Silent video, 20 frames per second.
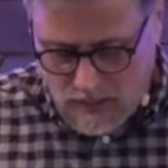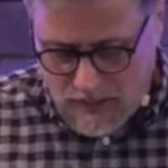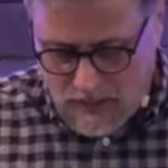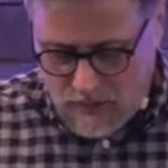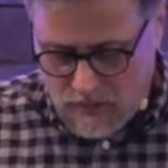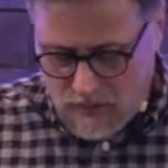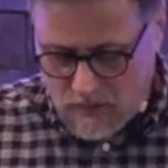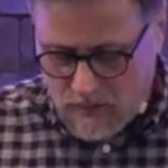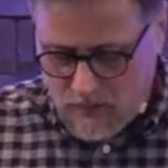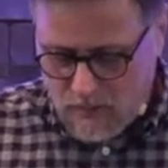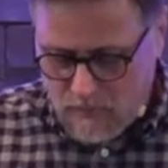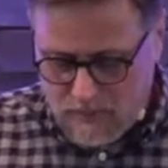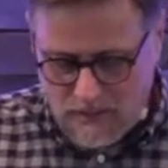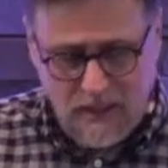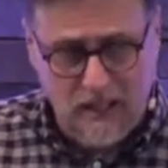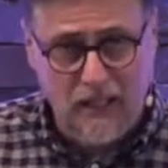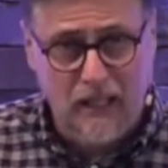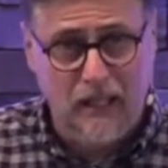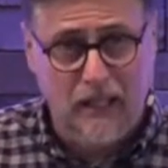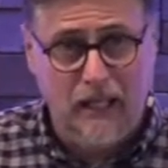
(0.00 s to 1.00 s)
age. Let me
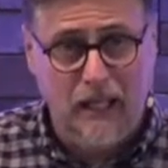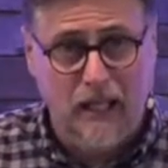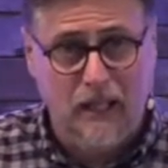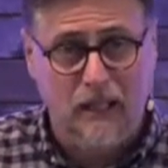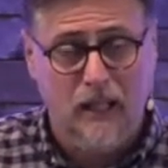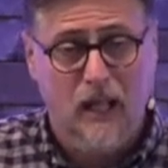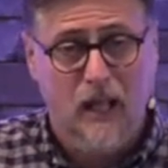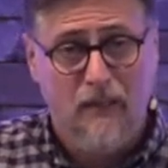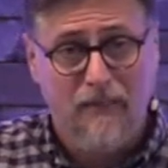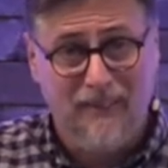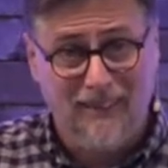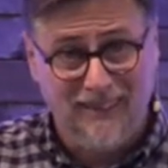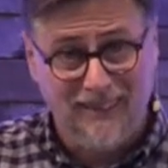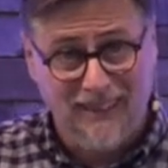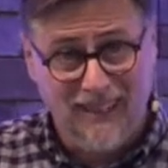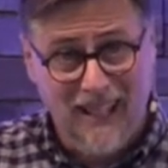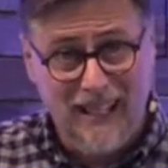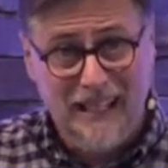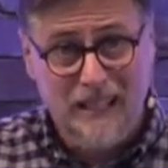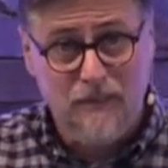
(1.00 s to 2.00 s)
say that again. The
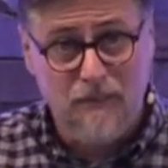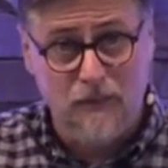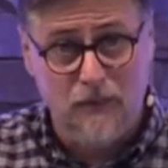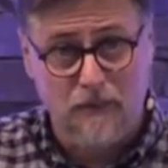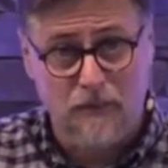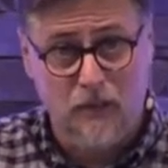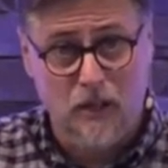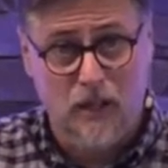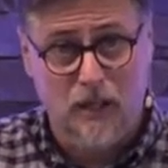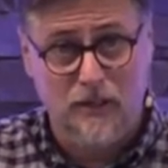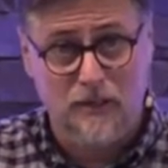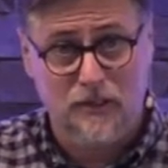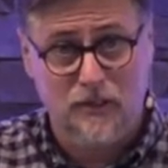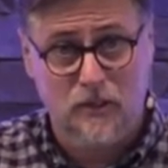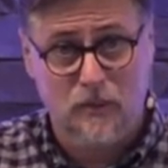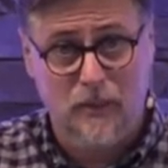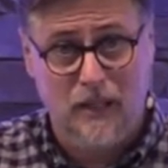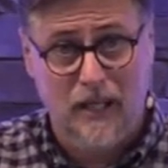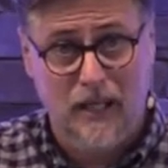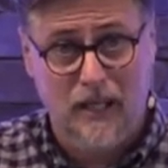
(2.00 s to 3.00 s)
life of God's
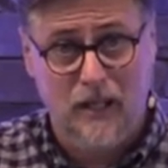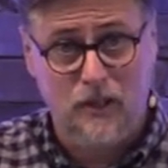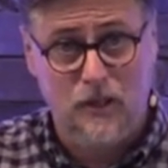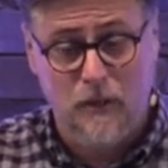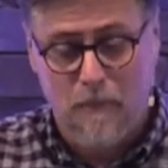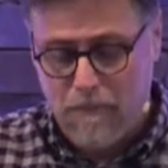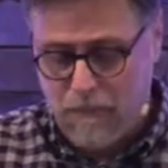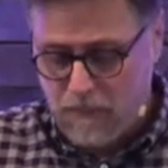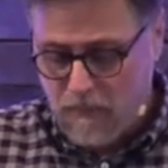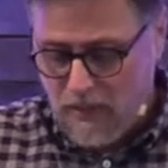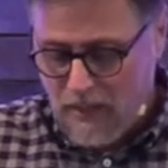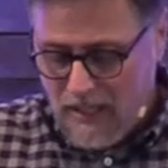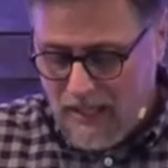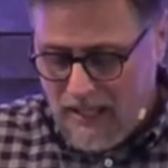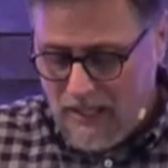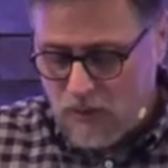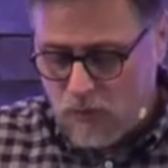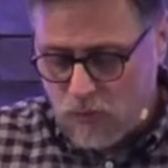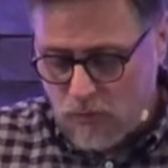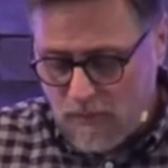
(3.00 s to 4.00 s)
new age
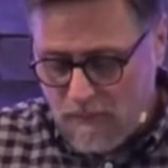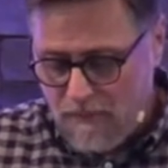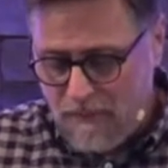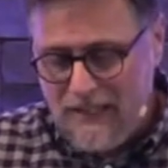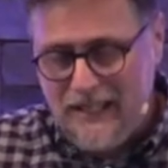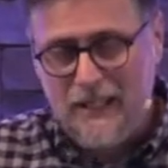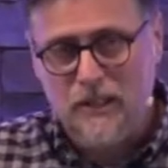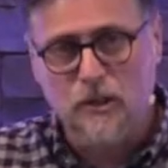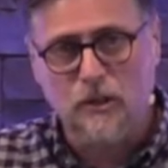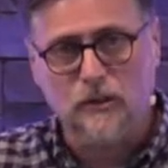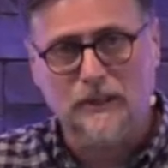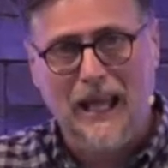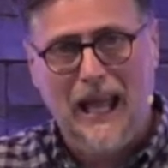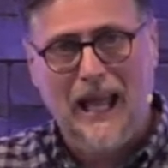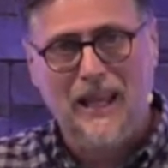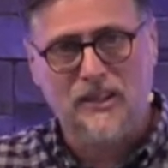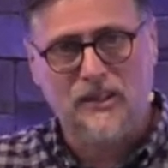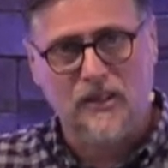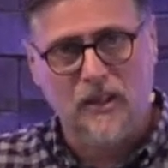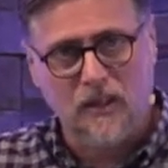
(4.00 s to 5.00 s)
is revealed
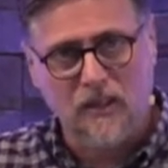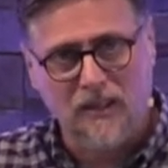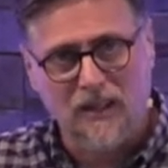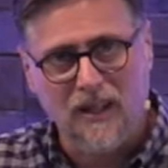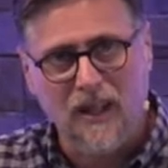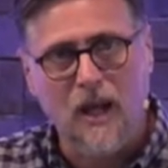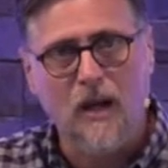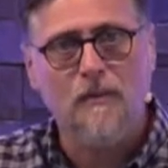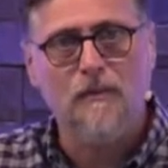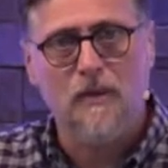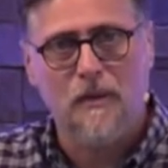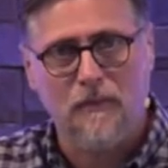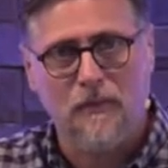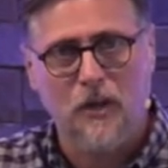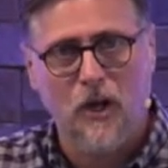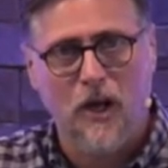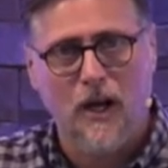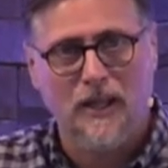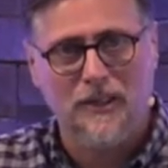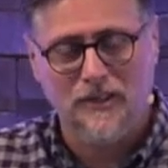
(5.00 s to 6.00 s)
as the love of
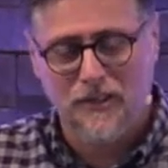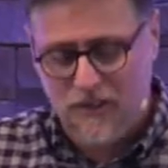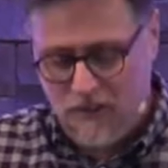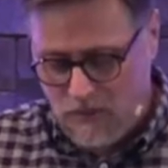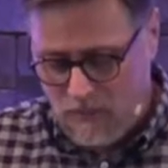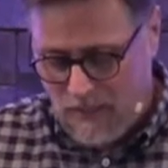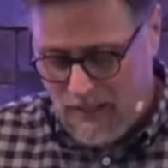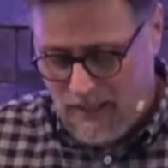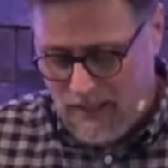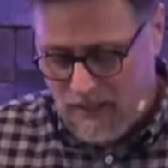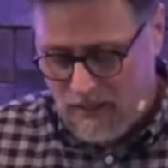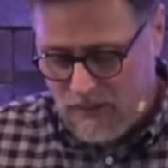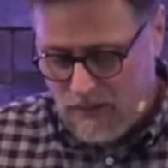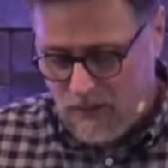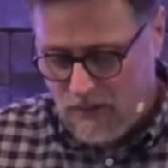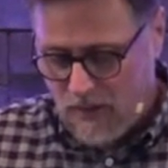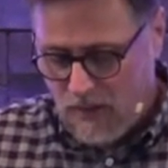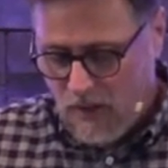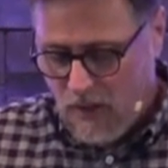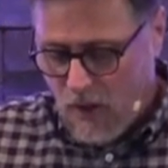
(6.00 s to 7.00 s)
God's new
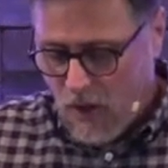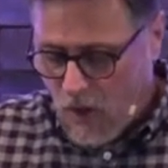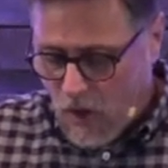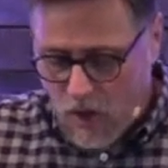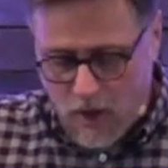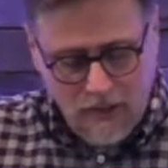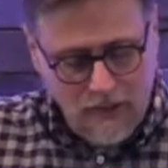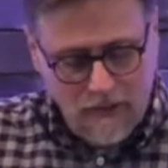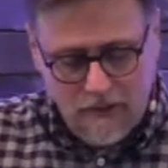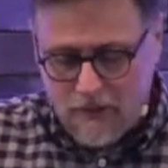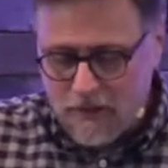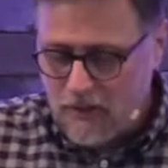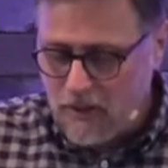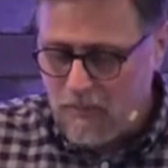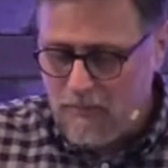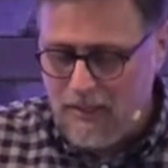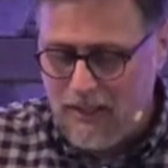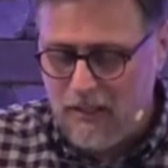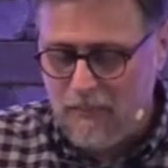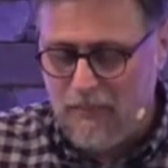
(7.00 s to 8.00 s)
age. All other
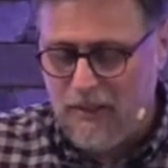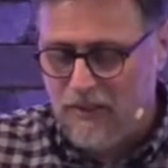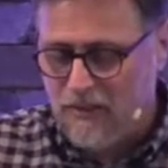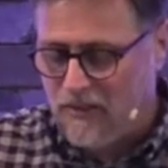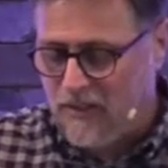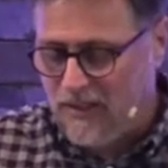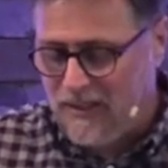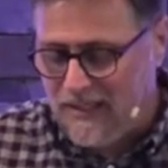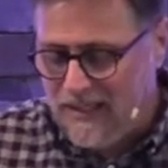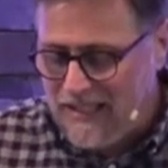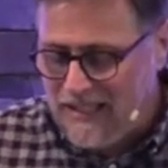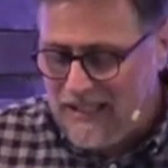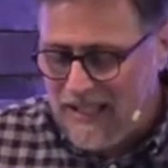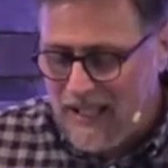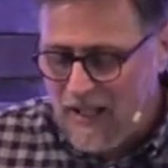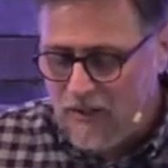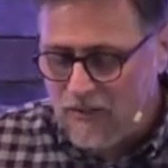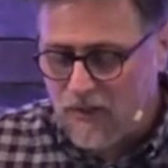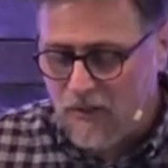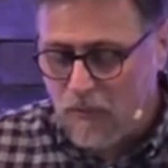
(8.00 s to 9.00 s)
commandments, the
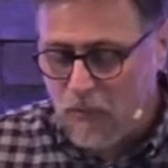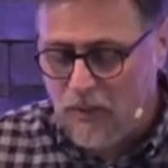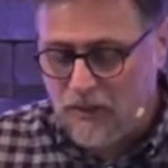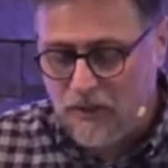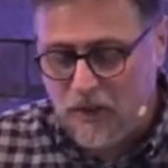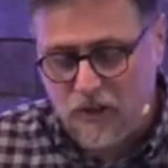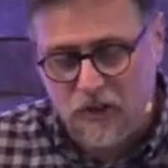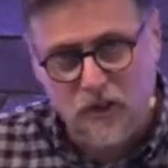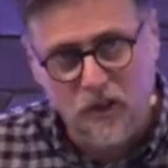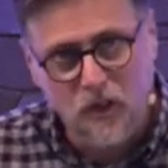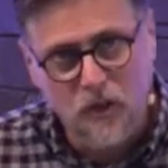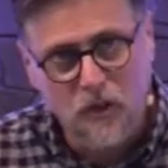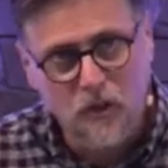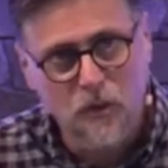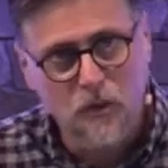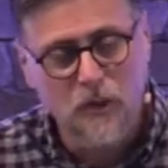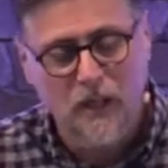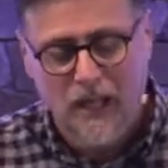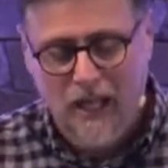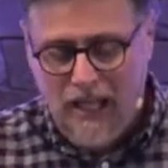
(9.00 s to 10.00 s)
details of what to
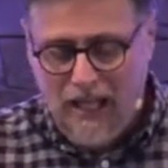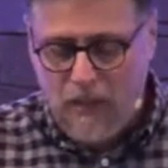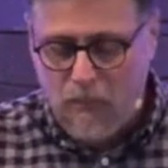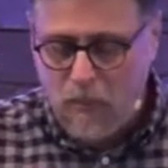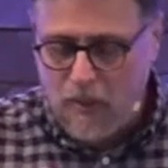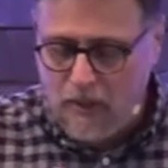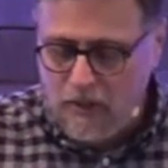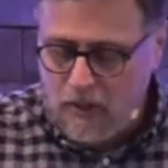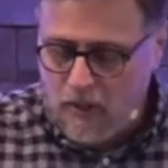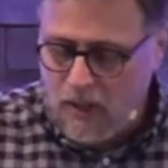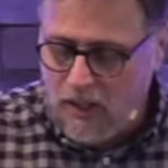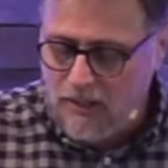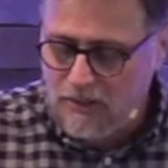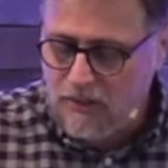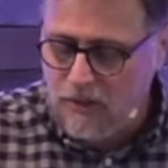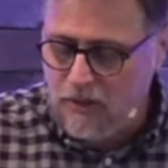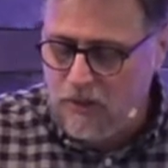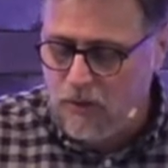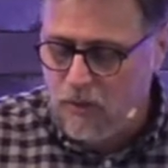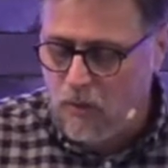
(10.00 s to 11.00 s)
do and what not
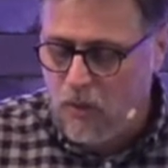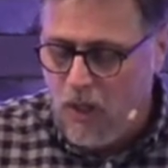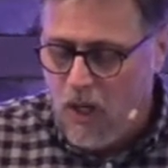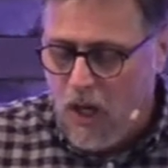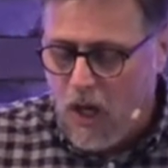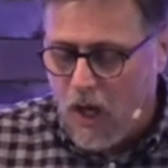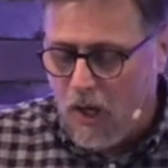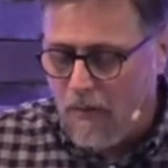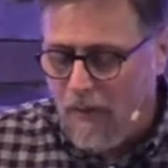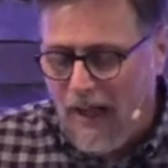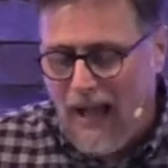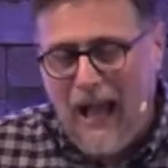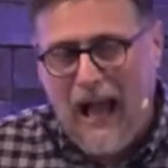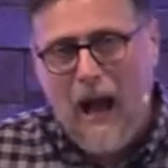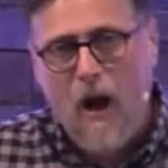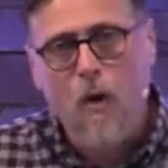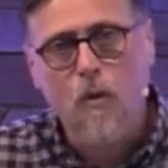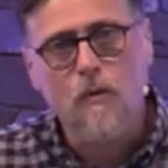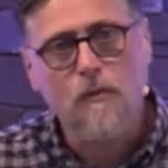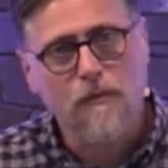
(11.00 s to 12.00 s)
to do, are the
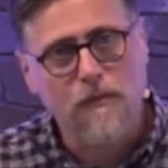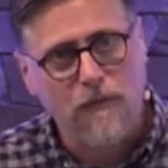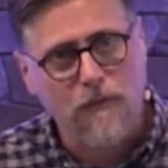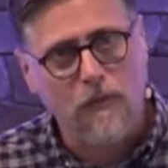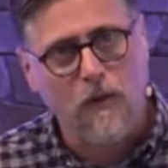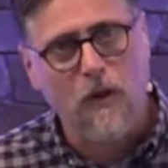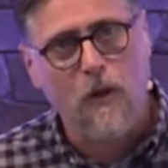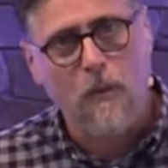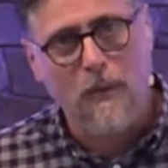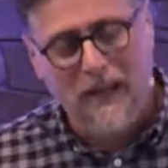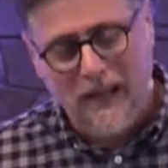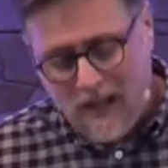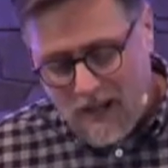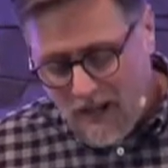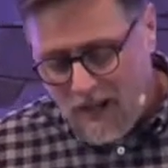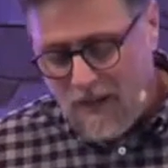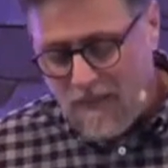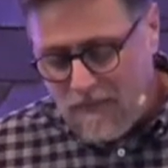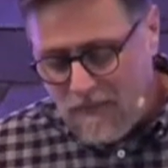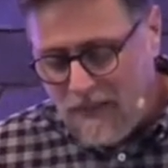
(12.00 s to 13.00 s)
outflowing
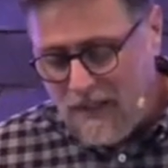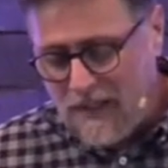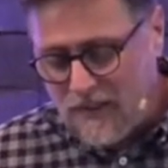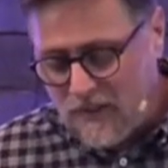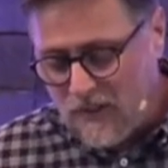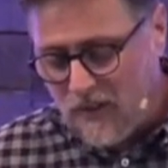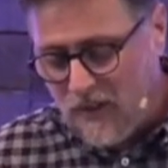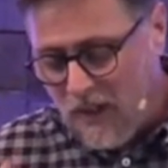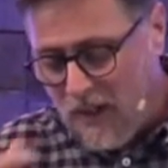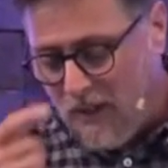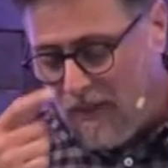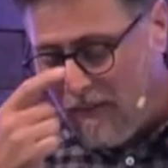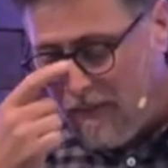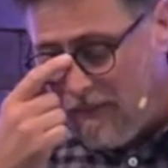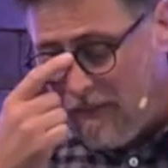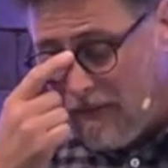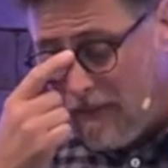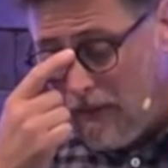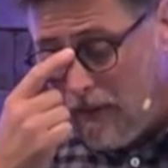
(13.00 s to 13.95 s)
of this love.